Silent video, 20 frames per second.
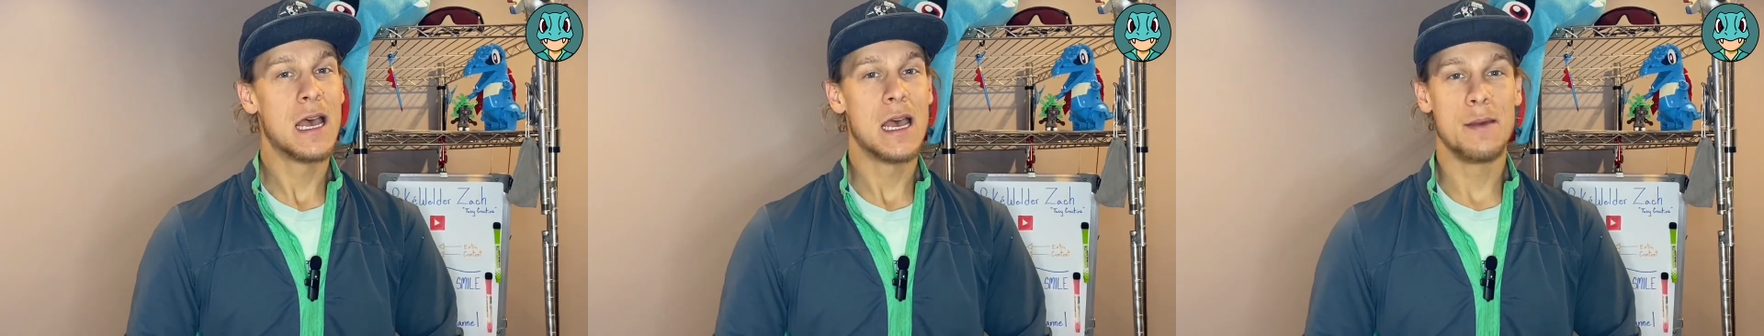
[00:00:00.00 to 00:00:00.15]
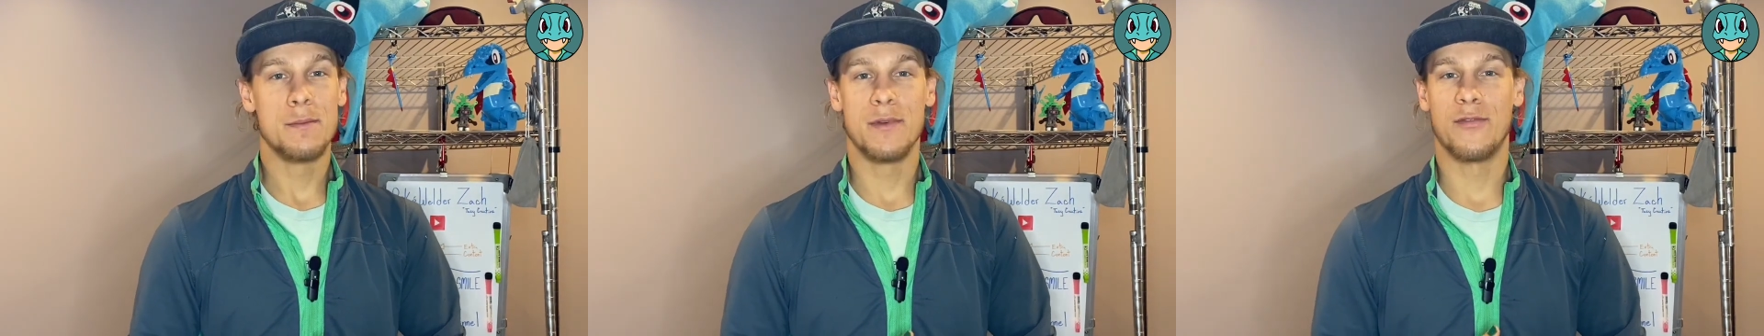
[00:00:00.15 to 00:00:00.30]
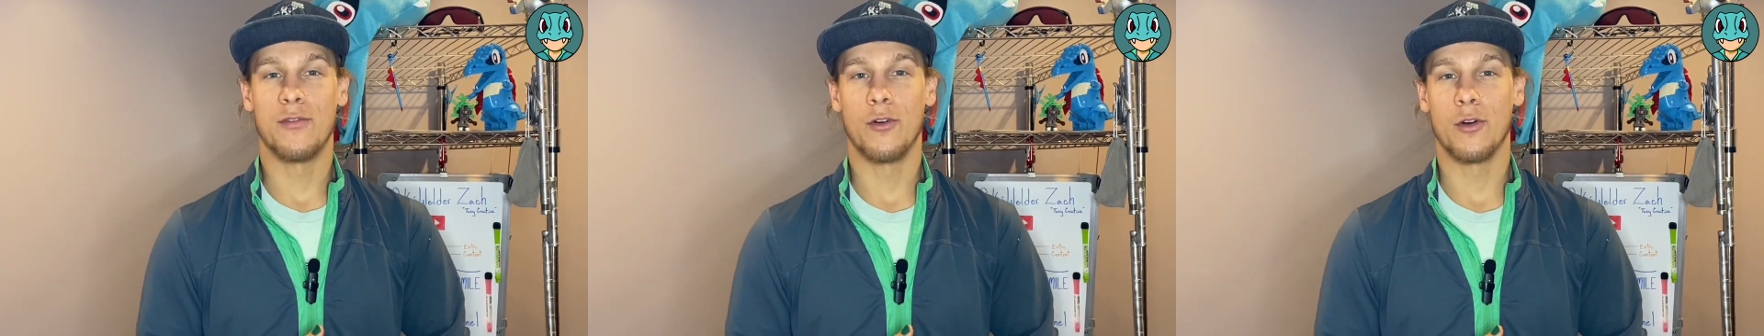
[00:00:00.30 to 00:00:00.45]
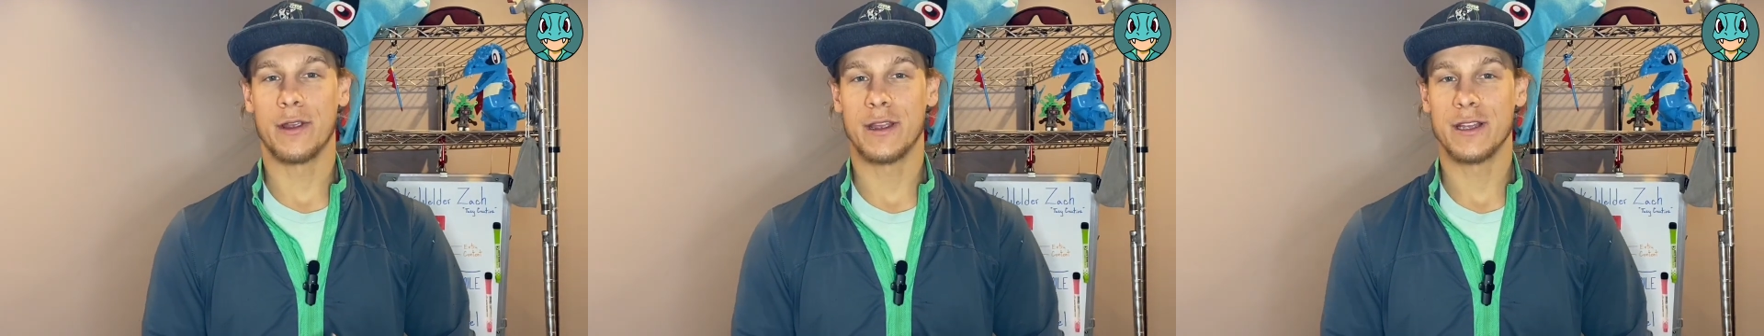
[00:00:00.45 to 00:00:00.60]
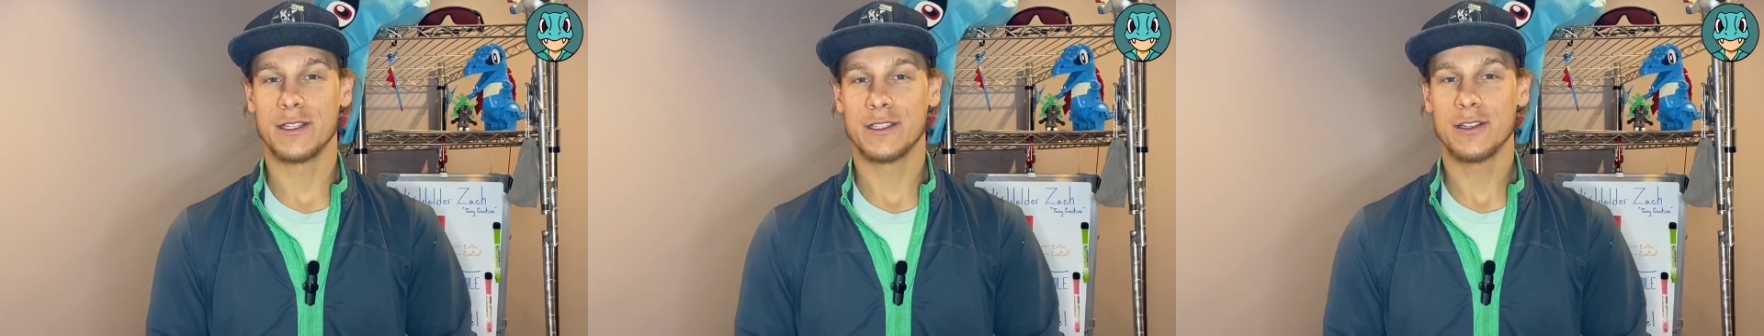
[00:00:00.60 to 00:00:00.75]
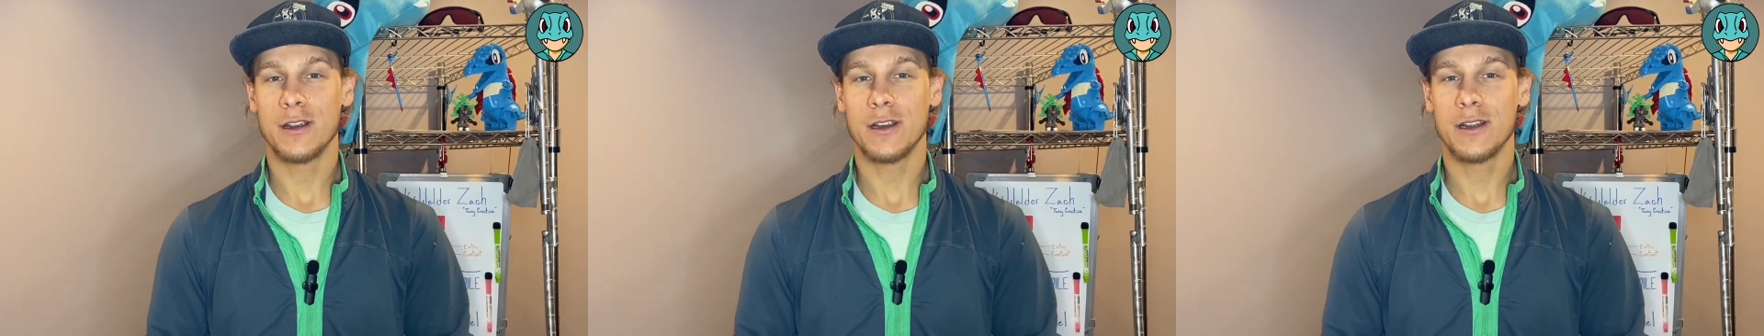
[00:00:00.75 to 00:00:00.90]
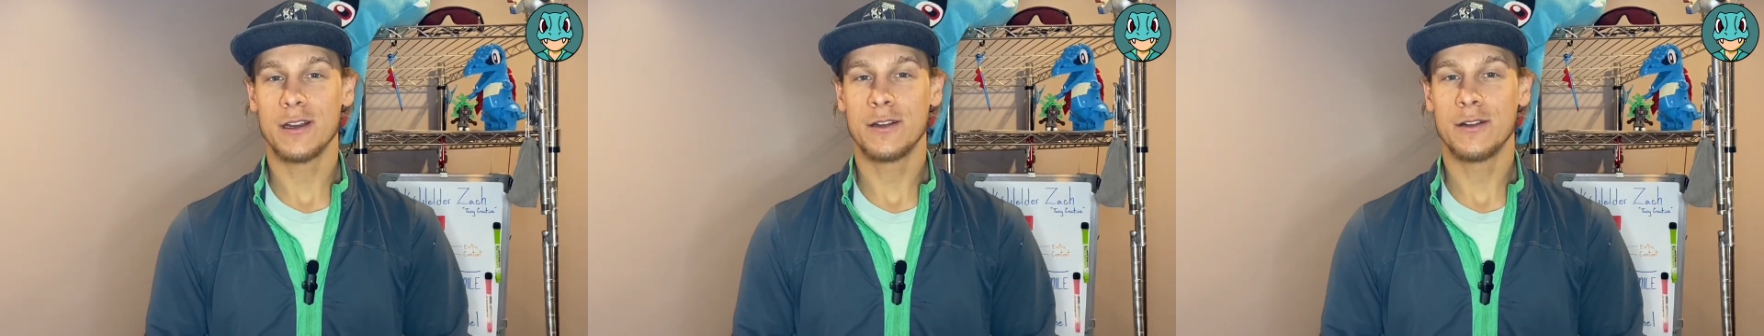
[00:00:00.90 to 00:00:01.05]
Before we get
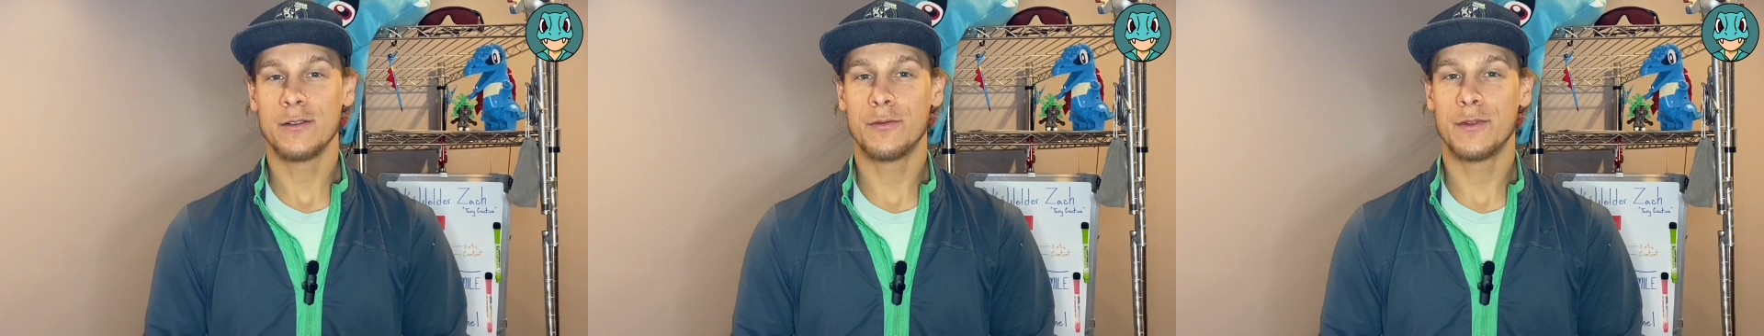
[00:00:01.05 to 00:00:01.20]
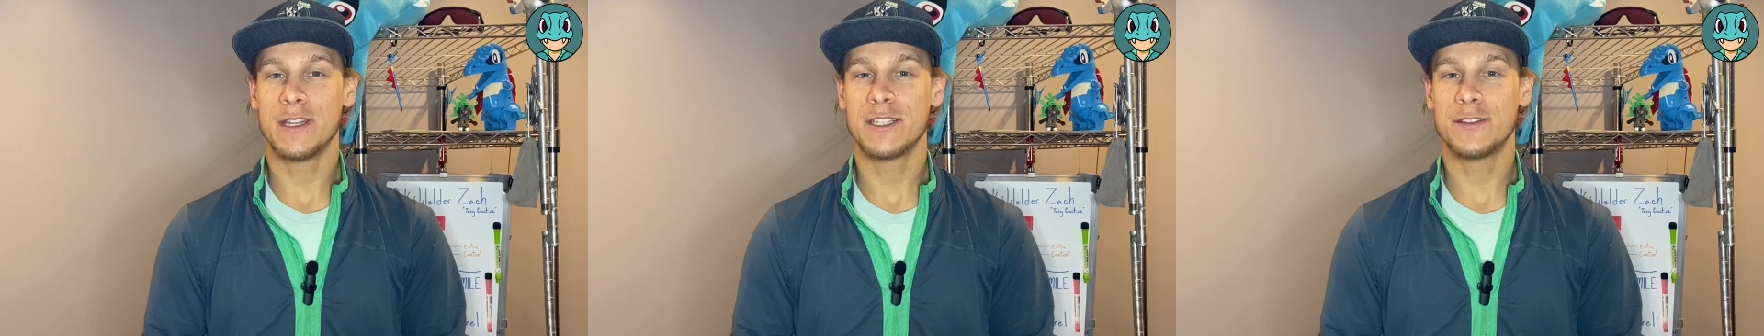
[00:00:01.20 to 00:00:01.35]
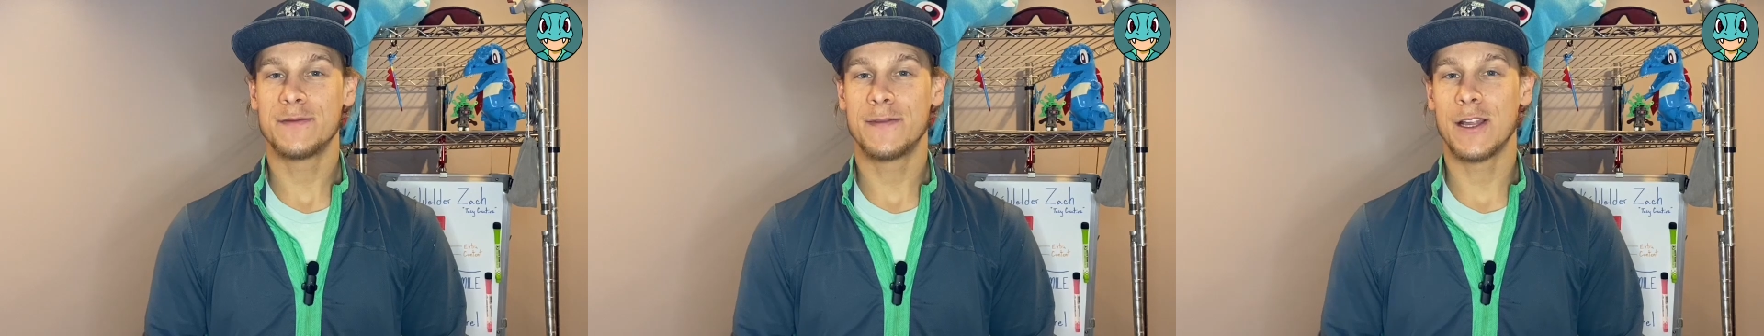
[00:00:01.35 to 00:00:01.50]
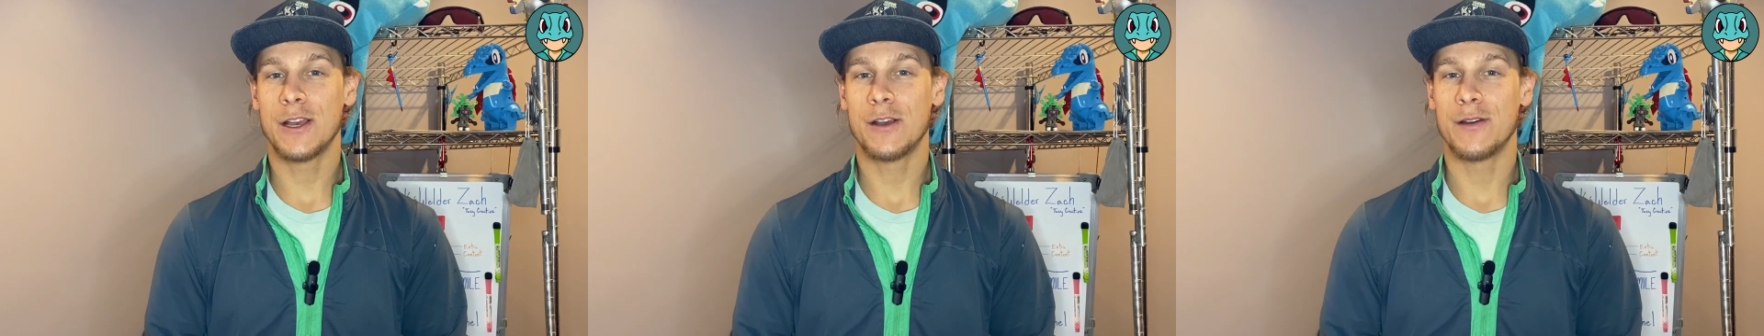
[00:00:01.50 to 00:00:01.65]
started, when this video